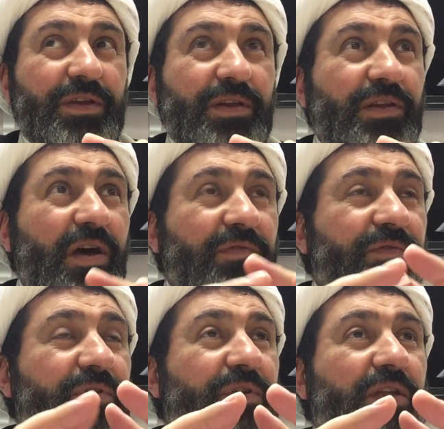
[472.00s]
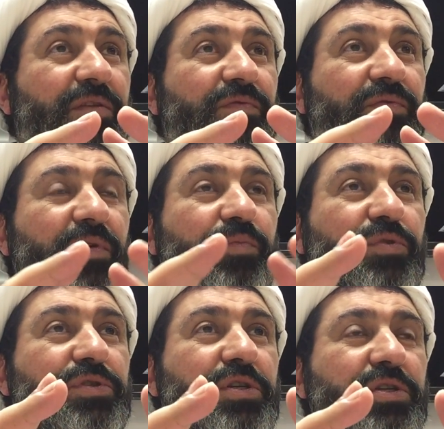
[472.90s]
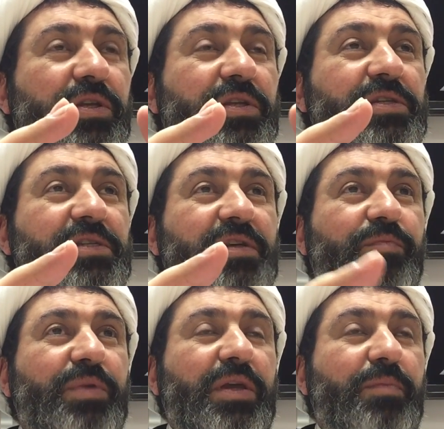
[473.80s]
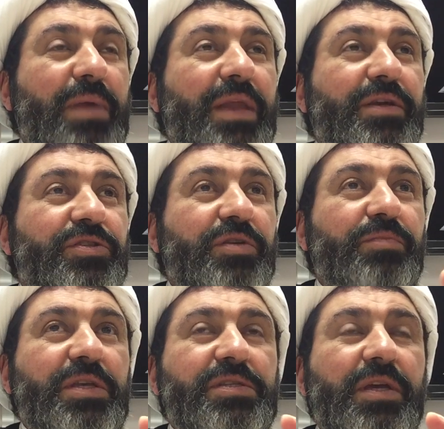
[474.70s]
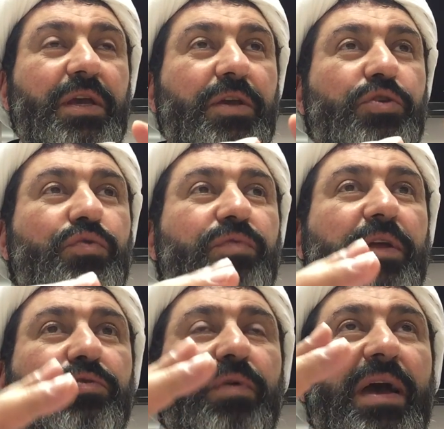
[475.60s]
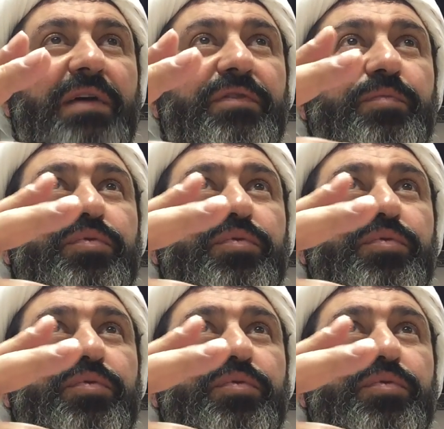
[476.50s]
love not a position in the sense of being a manager means you want to have a